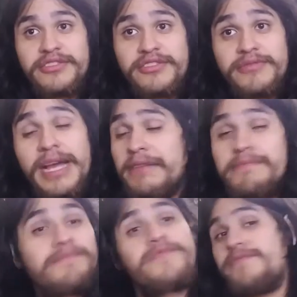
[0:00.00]
so
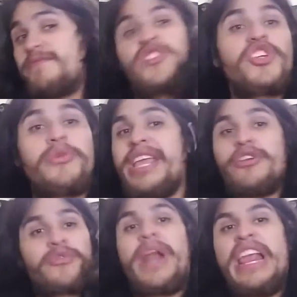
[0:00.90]
I'm doing
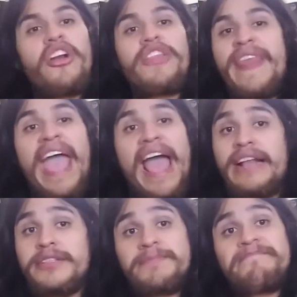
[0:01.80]
great on that.